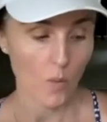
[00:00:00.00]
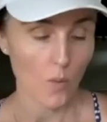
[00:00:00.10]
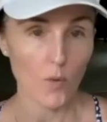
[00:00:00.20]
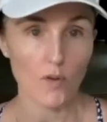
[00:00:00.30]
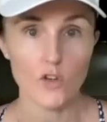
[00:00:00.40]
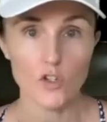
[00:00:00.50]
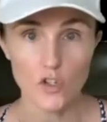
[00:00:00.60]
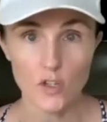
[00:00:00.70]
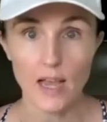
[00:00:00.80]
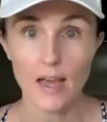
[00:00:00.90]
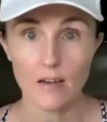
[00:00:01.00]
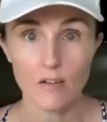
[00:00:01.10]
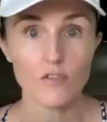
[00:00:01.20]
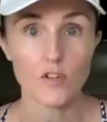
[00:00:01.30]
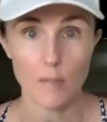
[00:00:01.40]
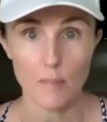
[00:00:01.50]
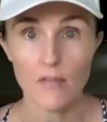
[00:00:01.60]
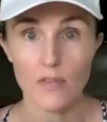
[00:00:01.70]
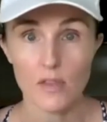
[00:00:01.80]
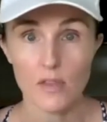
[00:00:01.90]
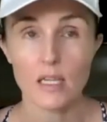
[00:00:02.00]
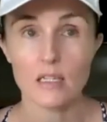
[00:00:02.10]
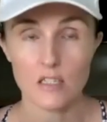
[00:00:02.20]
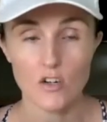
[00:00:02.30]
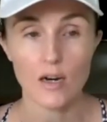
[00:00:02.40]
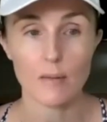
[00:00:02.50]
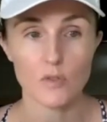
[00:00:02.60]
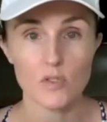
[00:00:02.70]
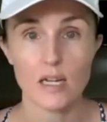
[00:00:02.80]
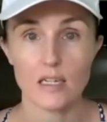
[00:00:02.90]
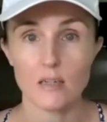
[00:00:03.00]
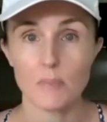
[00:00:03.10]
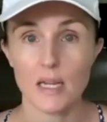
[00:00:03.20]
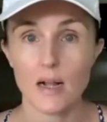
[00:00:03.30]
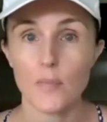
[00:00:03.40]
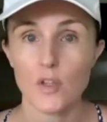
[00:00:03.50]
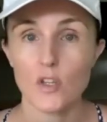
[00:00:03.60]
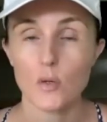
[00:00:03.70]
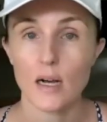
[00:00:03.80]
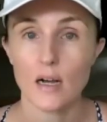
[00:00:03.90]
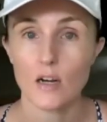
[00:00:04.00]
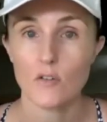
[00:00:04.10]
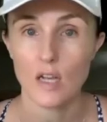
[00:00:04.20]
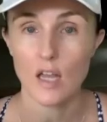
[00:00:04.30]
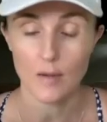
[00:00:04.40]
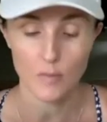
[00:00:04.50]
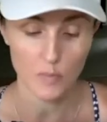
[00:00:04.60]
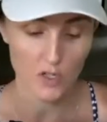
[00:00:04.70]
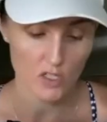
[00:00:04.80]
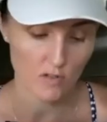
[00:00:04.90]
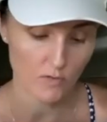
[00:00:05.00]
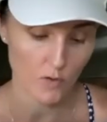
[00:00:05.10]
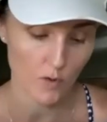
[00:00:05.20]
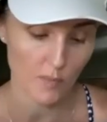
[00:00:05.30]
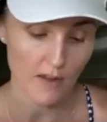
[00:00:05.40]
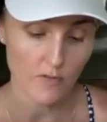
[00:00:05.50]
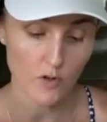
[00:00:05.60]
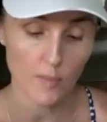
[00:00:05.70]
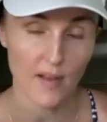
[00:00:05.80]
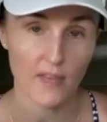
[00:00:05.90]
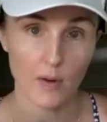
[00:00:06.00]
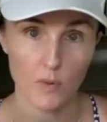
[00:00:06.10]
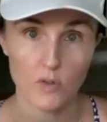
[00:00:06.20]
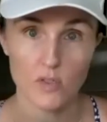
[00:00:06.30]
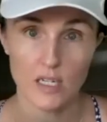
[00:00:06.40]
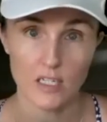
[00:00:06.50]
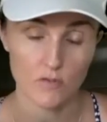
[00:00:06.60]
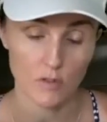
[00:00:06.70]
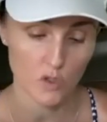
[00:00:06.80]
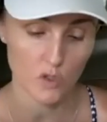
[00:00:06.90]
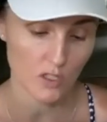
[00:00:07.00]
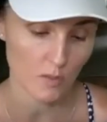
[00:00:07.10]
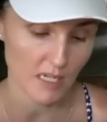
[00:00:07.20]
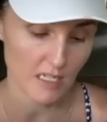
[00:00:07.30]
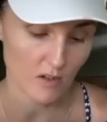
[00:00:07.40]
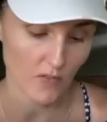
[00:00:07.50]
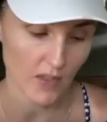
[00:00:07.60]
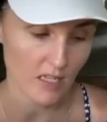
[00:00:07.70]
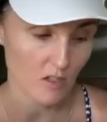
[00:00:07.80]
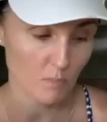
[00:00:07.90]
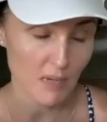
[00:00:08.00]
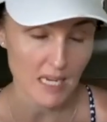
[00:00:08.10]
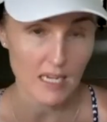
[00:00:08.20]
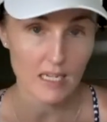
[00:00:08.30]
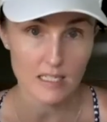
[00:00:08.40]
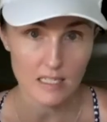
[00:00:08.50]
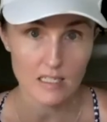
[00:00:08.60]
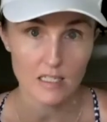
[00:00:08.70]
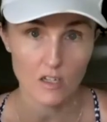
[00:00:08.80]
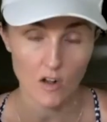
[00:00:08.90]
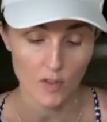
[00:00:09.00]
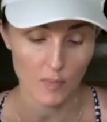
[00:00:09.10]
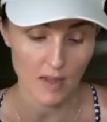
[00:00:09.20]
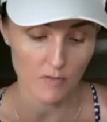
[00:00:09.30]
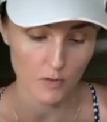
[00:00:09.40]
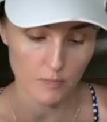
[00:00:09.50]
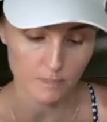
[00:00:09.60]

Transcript: If you do that for a month, Instagram will start to pick up that you are a reliable person for the platform and they will start to reward you based on that. So be consistent on the platform.